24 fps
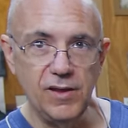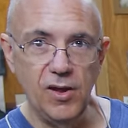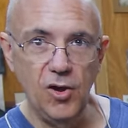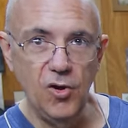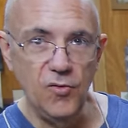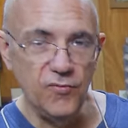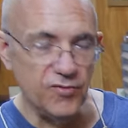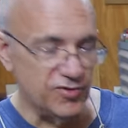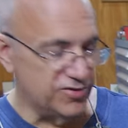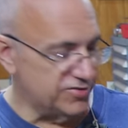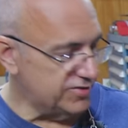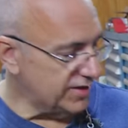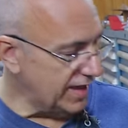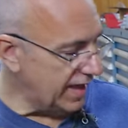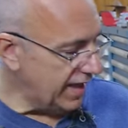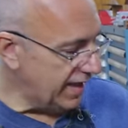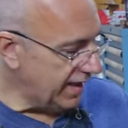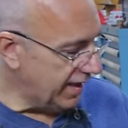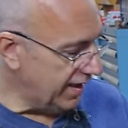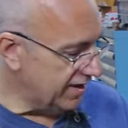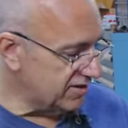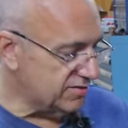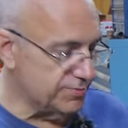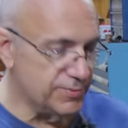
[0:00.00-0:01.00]

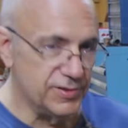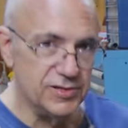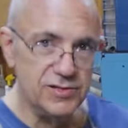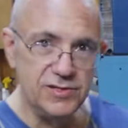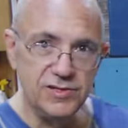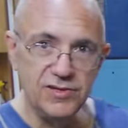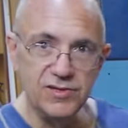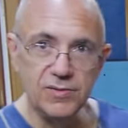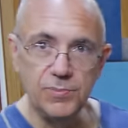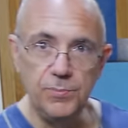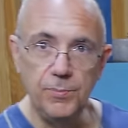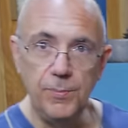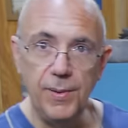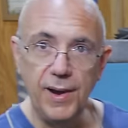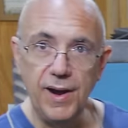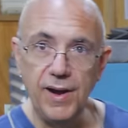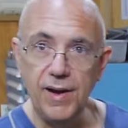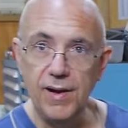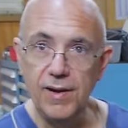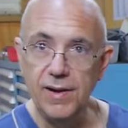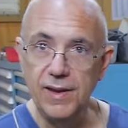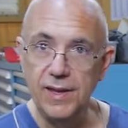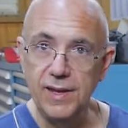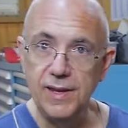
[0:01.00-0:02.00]
oversized, but just
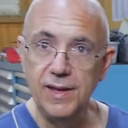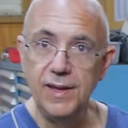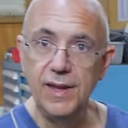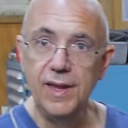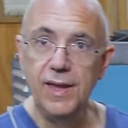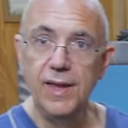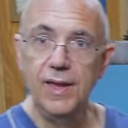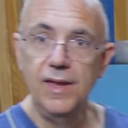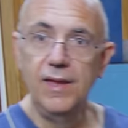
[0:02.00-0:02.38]
barely.